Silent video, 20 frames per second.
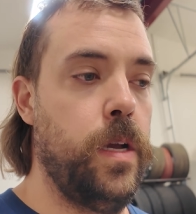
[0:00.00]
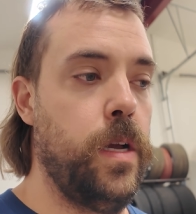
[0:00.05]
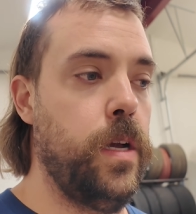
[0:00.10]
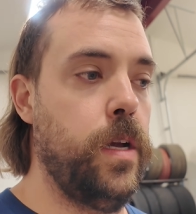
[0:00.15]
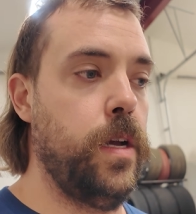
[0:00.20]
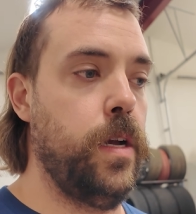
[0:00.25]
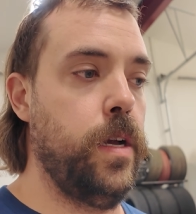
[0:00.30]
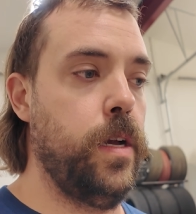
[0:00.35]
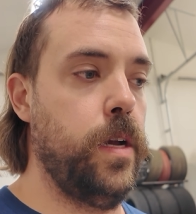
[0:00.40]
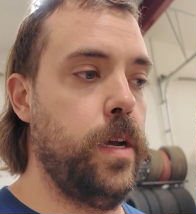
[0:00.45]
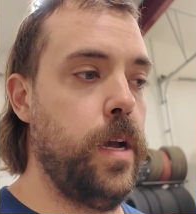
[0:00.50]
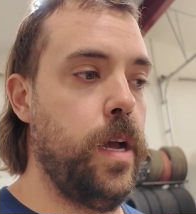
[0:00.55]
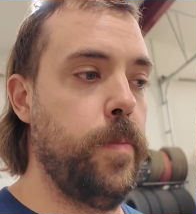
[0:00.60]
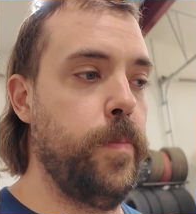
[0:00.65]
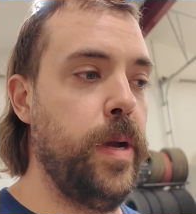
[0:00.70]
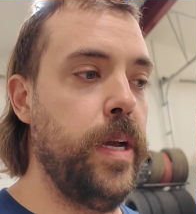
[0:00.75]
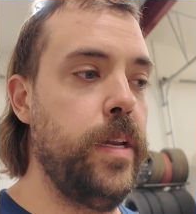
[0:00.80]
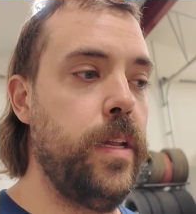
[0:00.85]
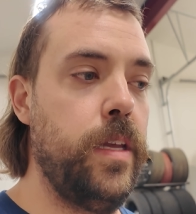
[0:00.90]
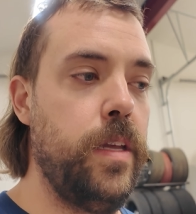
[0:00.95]
I
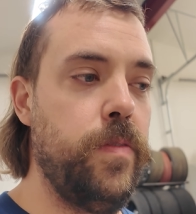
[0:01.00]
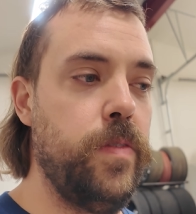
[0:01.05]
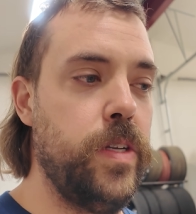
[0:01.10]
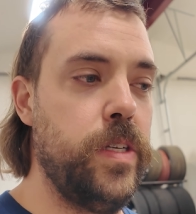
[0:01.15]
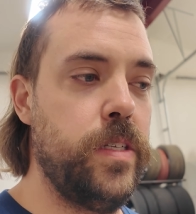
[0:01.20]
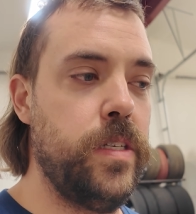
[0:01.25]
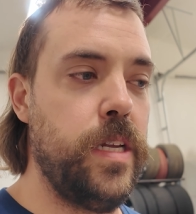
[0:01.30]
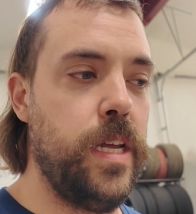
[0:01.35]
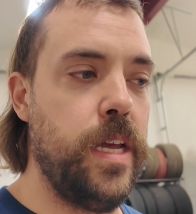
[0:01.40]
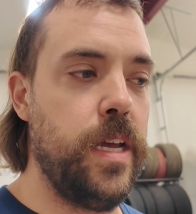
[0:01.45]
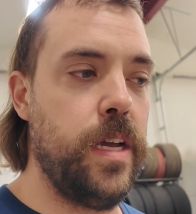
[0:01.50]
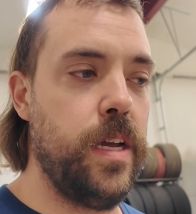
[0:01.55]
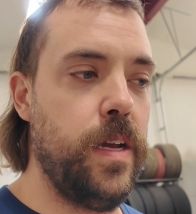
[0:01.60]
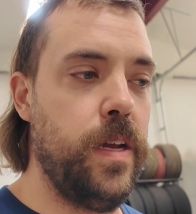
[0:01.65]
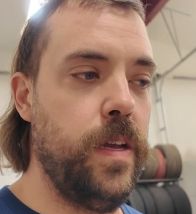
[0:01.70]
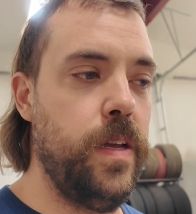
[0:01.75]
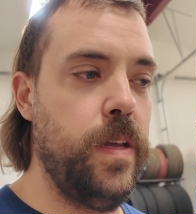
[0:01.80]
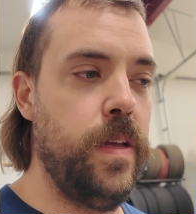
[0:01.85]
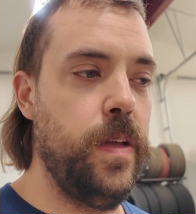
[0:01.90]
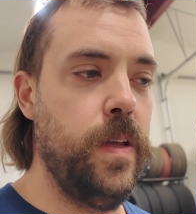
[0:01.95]
might even
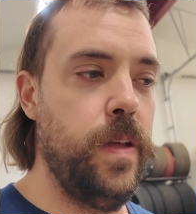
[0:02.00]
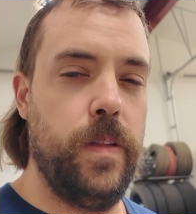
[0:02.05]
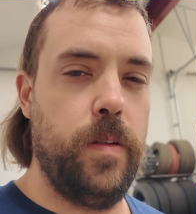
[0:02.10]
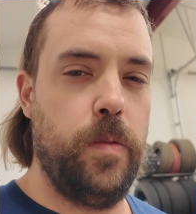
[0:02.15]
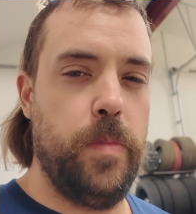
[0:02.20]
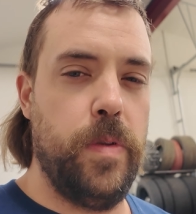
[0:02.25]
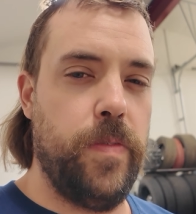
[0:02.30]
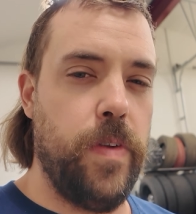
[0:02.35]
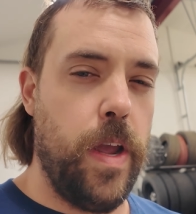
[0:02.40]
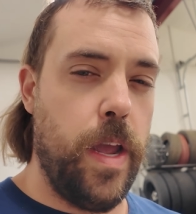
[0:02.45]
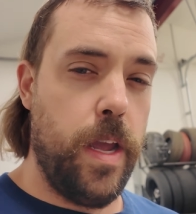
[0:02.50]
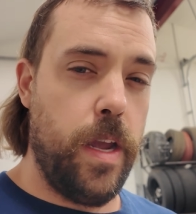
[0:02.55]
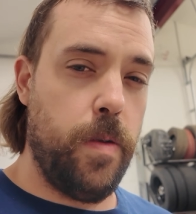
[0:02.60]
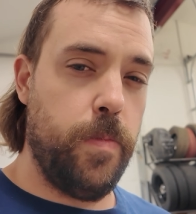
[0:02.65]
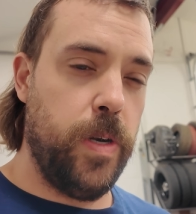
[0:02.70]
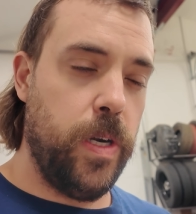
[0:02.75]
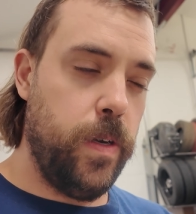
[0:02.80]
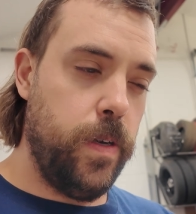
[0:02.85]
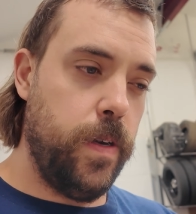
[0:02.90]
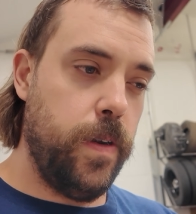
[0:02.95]
take a little bit of a
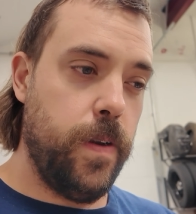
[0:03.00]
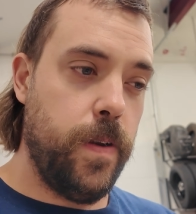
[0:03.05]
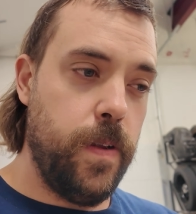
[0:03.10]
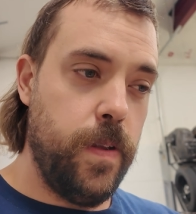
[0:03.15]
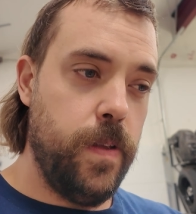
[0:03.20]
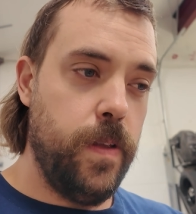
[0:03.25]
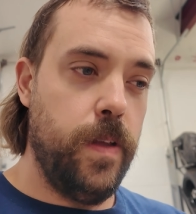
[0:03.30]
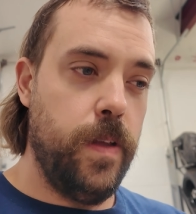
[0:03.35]
hammer and